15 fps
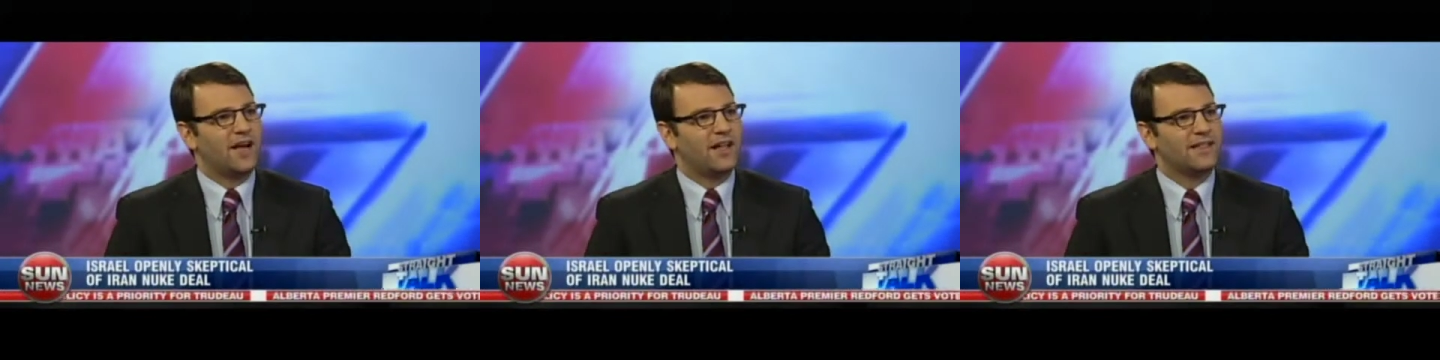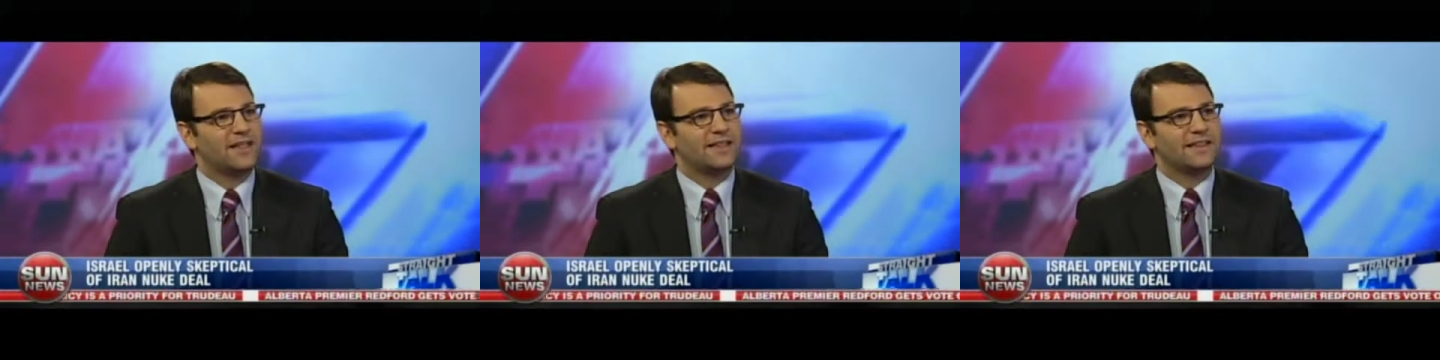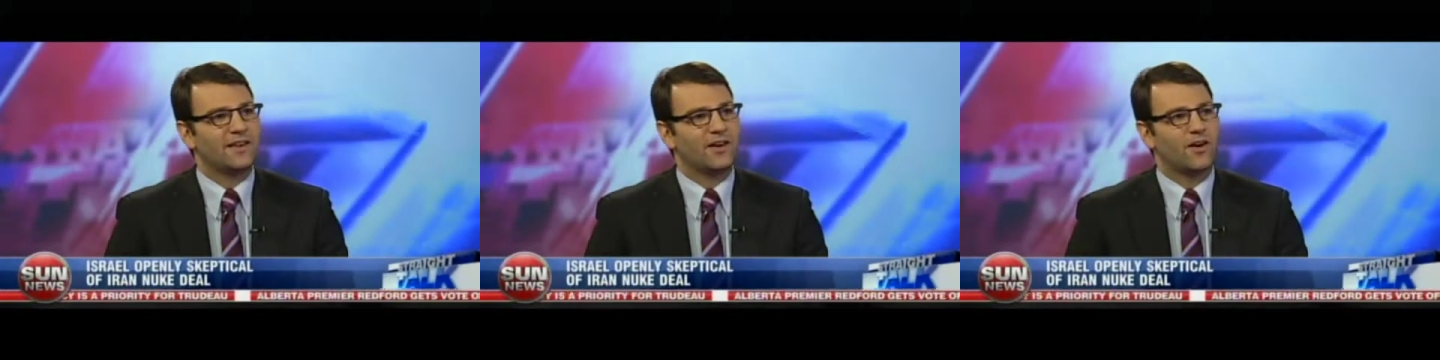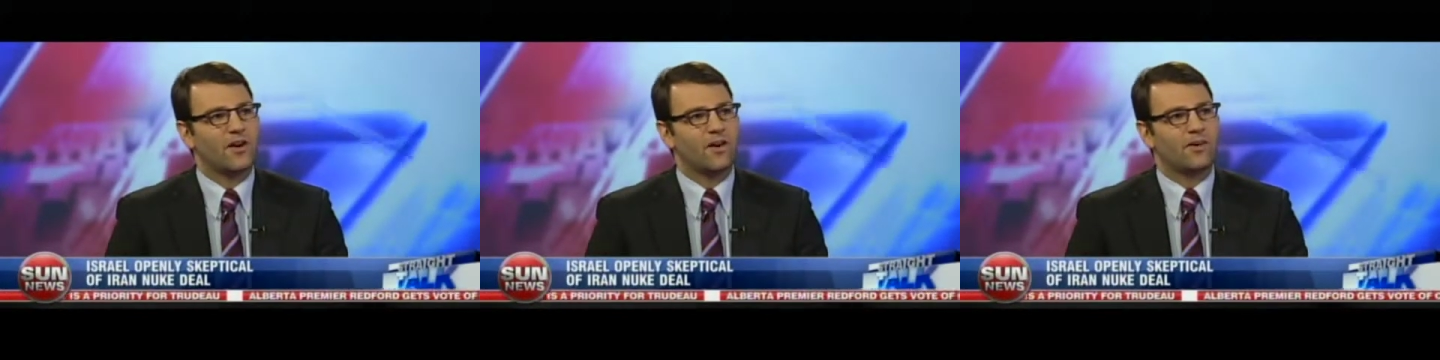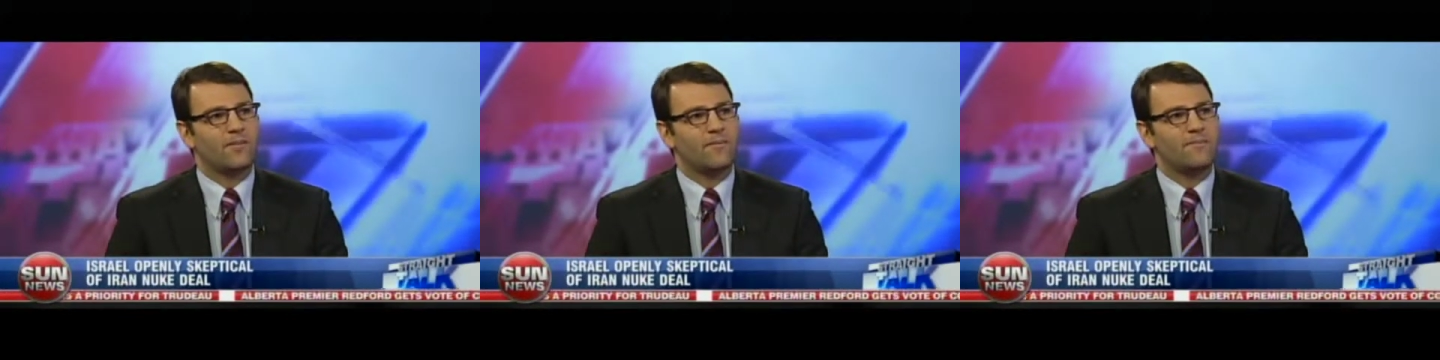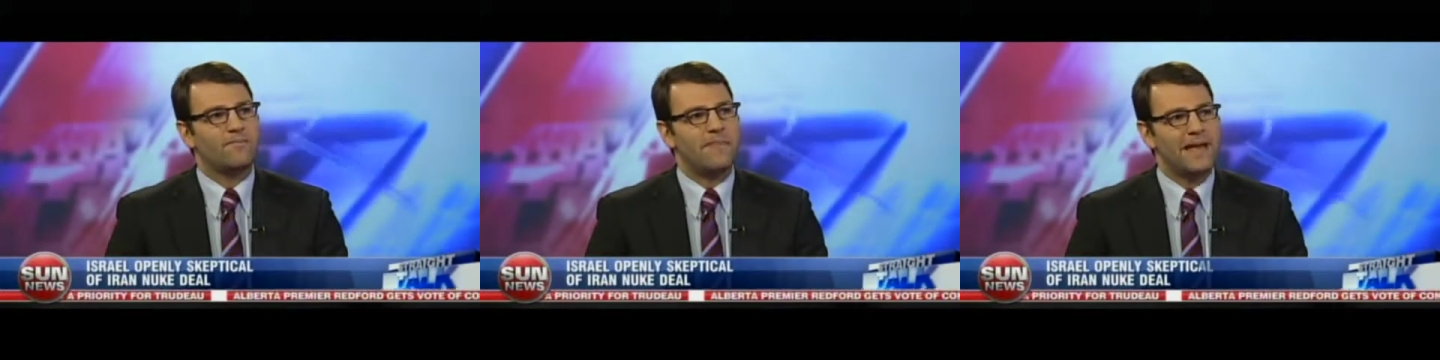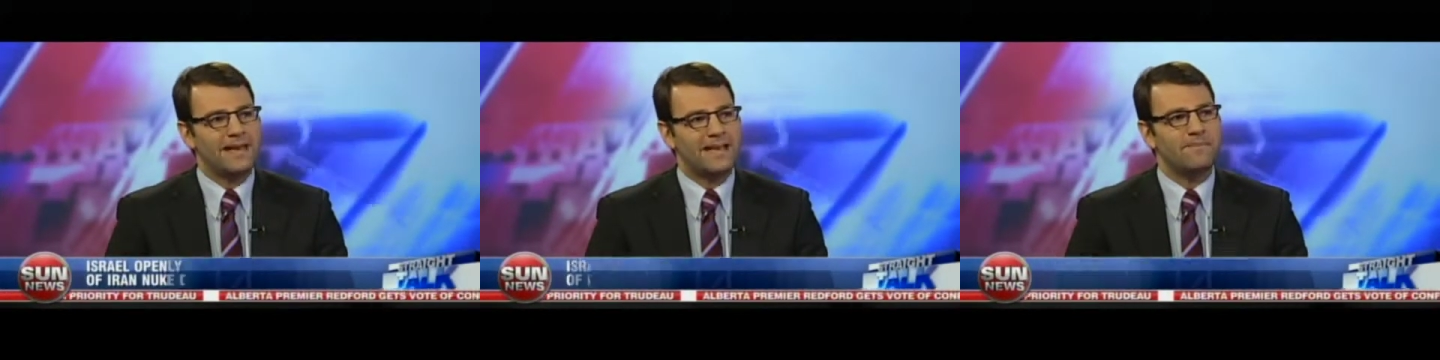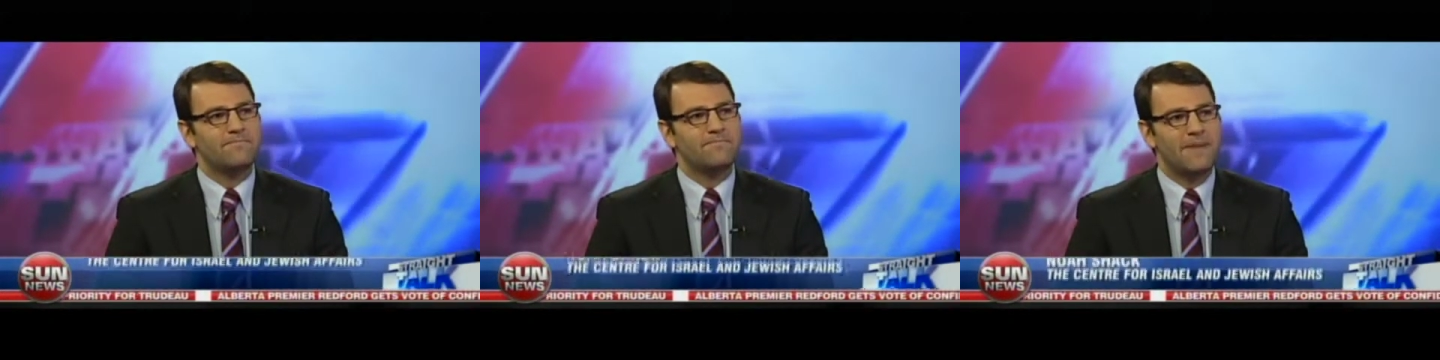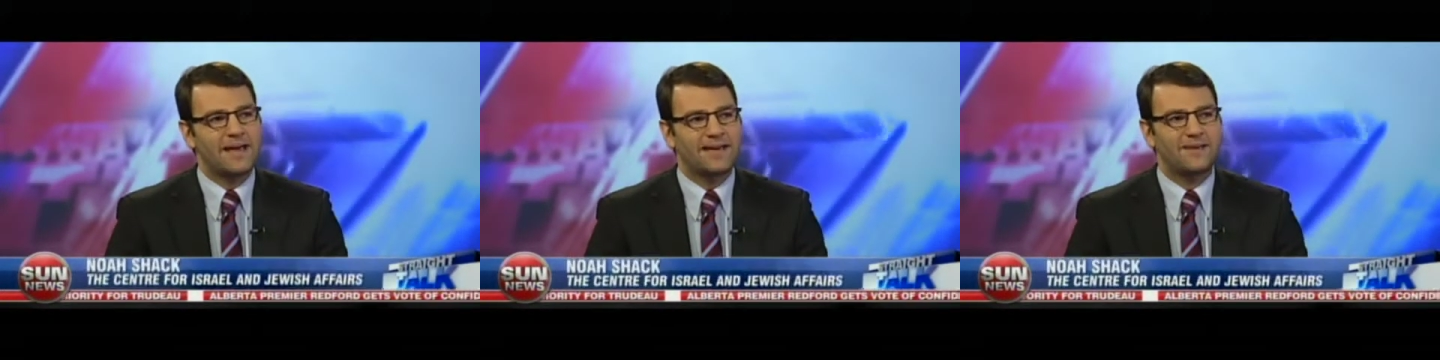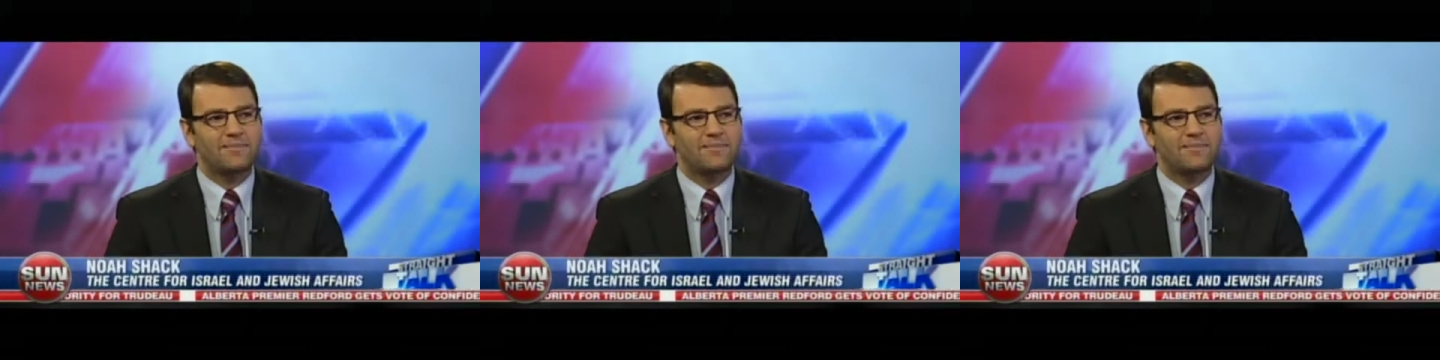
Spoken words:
I think there are many, many,